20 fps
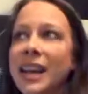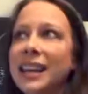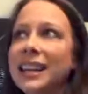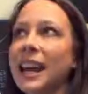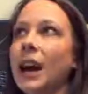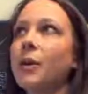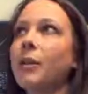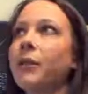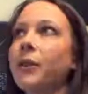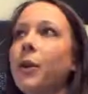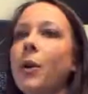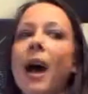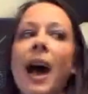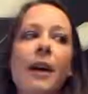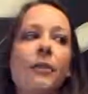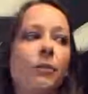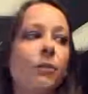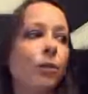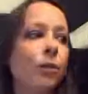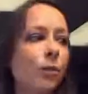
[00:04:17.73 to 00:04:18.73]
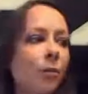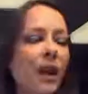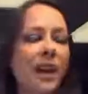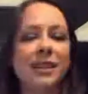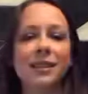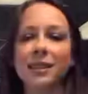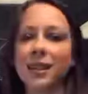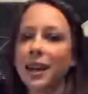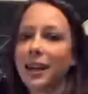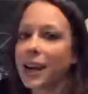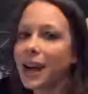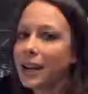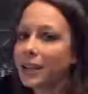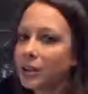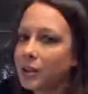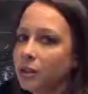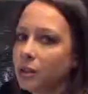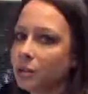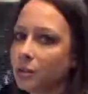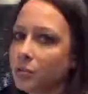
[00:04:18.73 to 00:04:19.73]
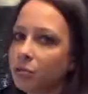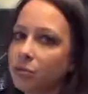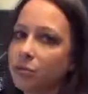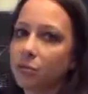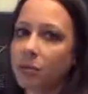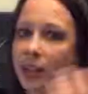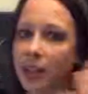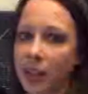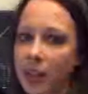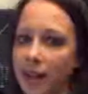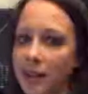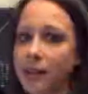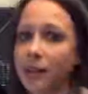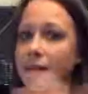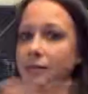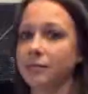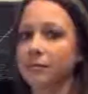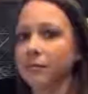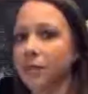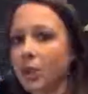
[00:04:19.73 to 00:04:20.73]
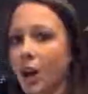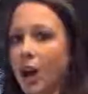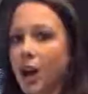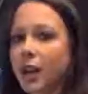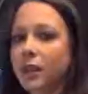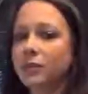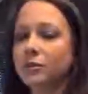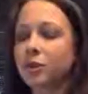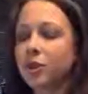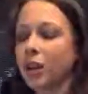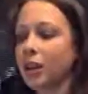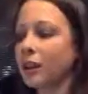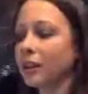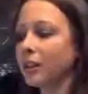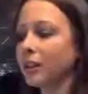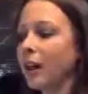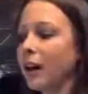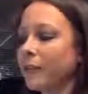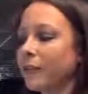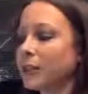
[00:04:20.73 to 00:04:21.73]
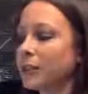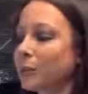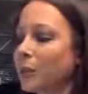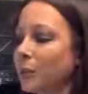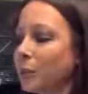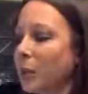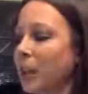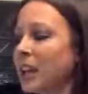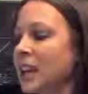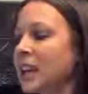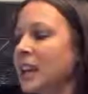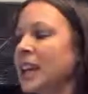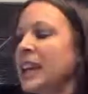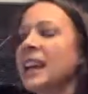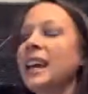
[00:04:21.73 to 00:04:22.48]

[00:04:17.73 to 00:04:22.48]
Now, if you have roommates like I do, Ken and John share an office with me,